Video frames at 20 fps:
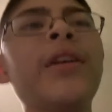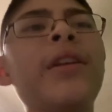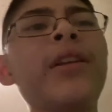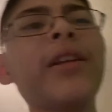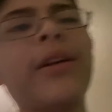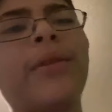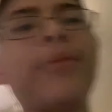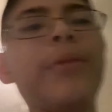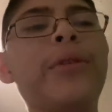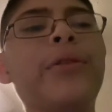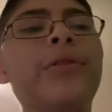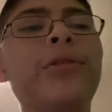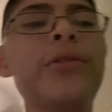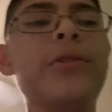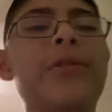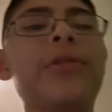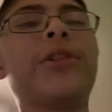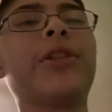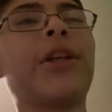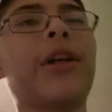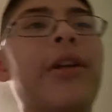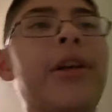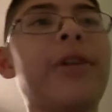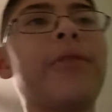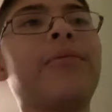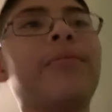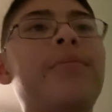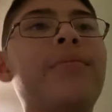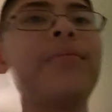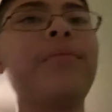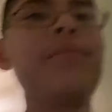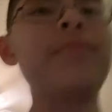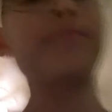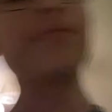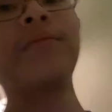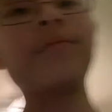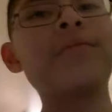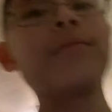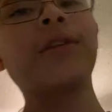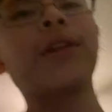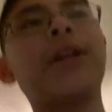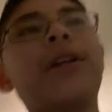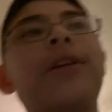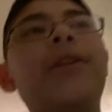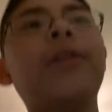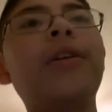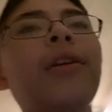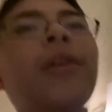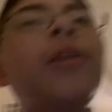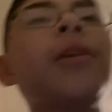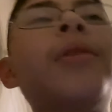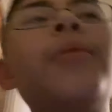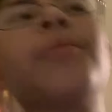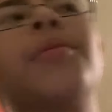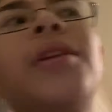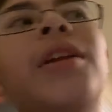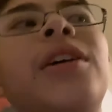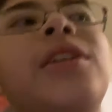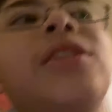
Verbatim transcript: Then we'll do a shout out, right? But that